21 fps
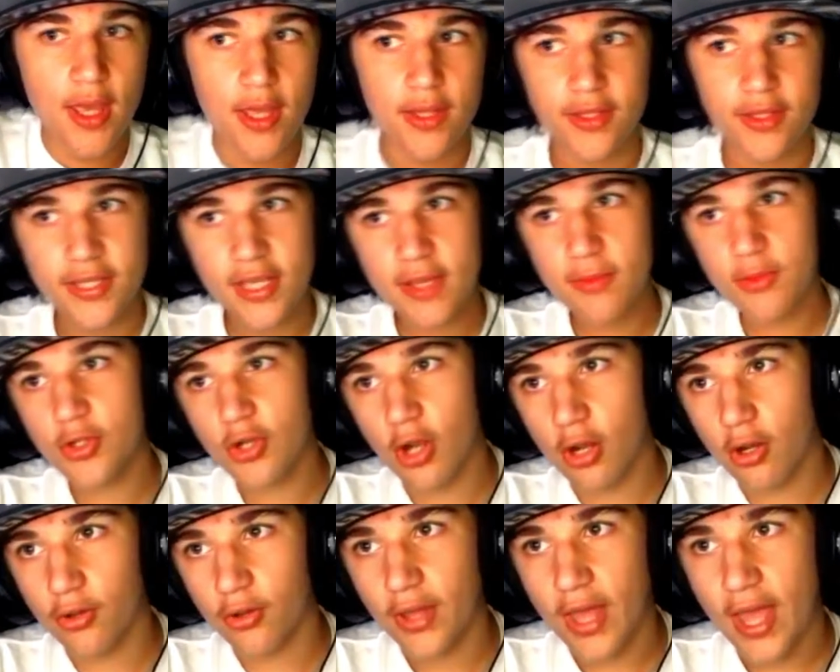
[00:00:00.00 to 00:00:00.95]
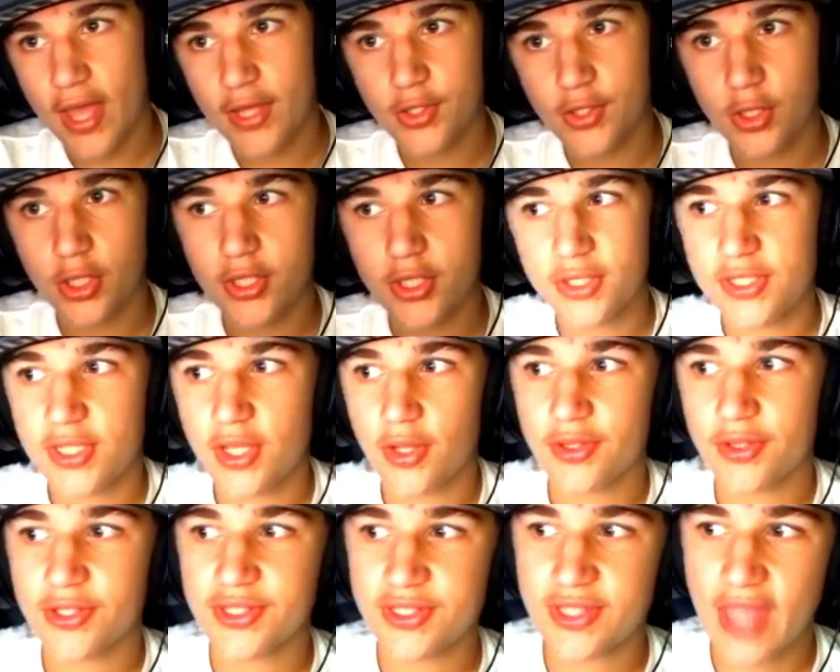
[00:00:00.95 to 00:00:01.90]
The team struggled. As you can see on
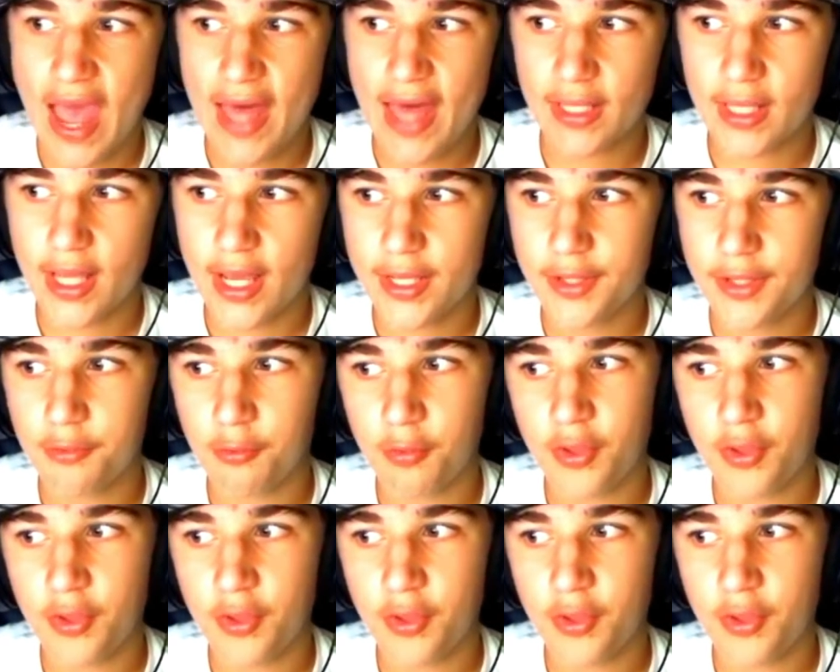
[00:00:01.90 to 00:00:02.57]
the stat line,